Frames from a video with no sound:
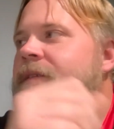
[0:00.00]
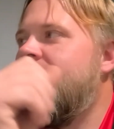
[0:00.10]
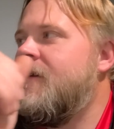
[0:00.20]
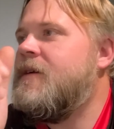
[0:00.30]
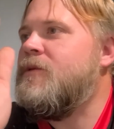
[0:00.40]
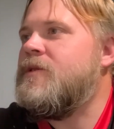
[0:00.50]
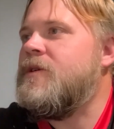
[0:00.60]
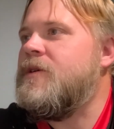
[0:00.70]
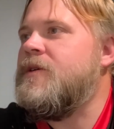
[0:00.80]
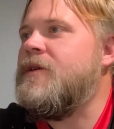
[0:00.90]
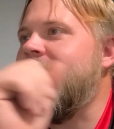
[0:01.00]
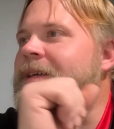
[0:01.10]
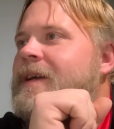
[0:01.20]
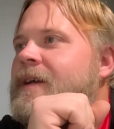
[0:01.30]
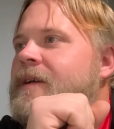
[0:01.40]
think it was a good
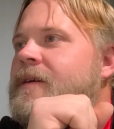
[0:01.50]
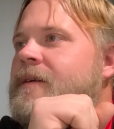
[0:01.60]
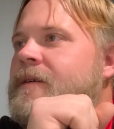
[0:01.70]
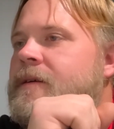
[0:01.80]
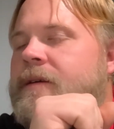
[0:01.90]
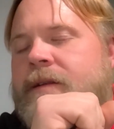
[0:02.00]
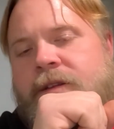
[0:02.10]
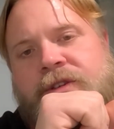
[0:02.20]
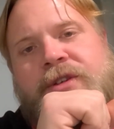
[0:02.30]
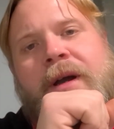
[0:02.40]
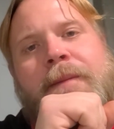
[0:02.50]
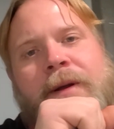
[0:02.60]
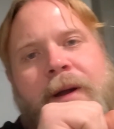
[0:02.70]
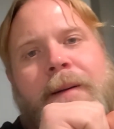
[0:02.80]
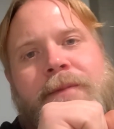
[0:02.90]
day and a job
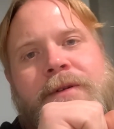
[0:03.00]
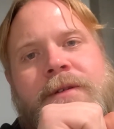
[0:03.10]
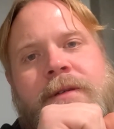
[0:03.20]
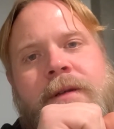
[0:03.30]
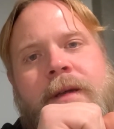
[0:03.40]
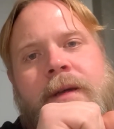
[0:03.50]
accomplished.